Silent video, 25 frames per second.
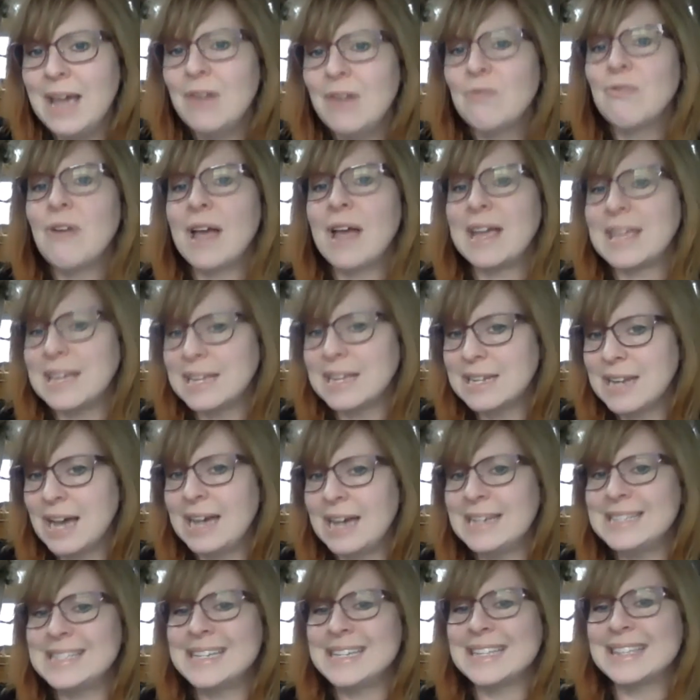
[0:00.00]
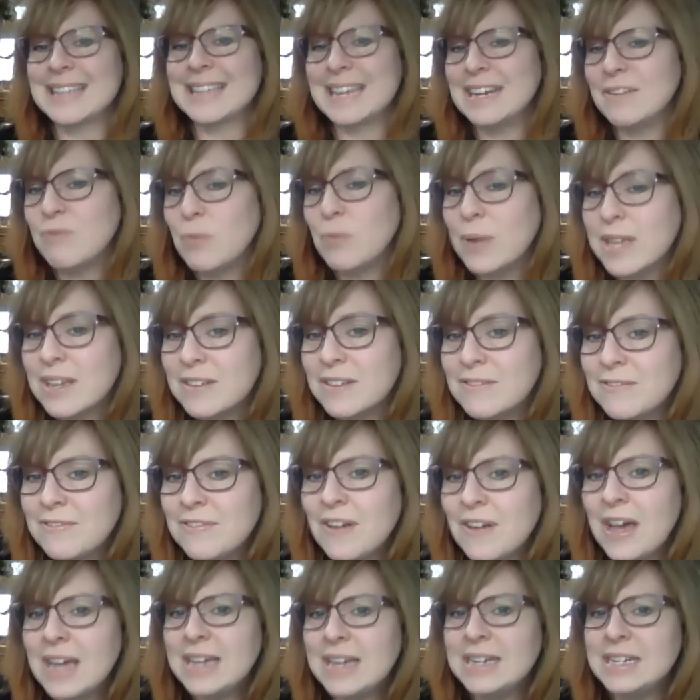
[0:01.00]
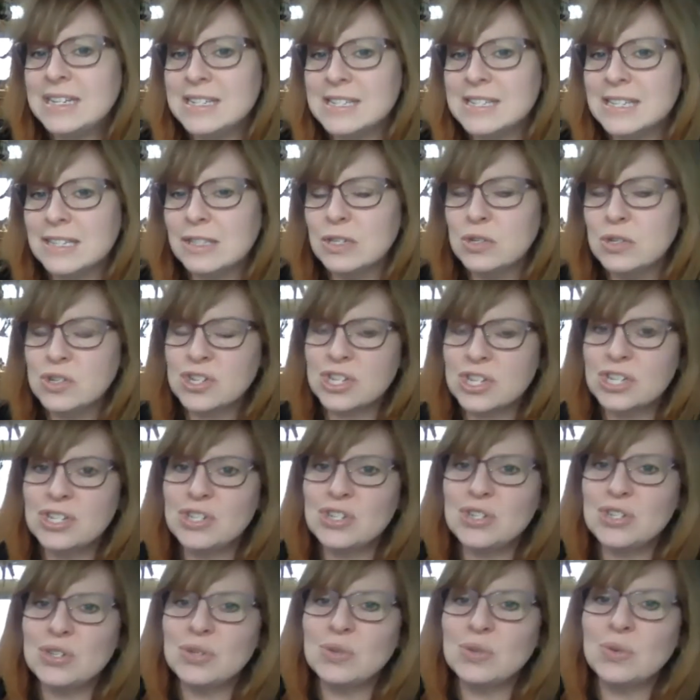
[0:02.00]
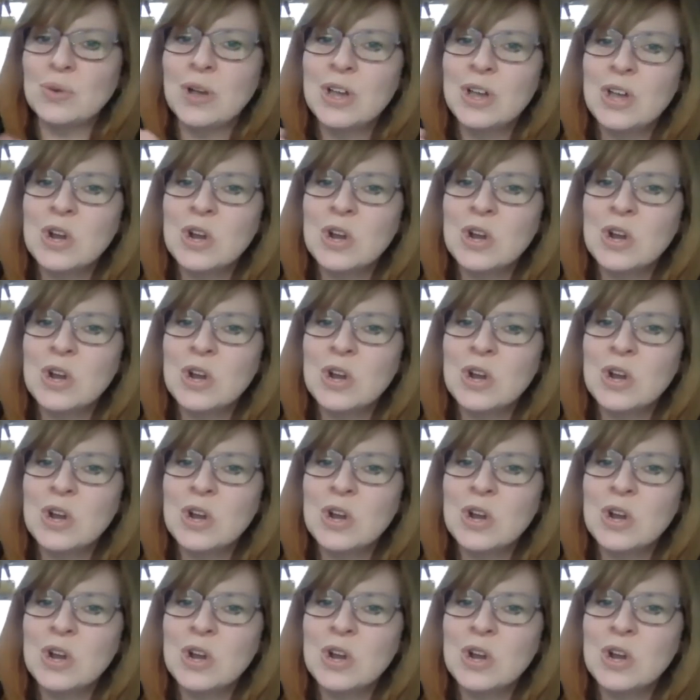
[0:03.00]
recognizing that if we could find a solution to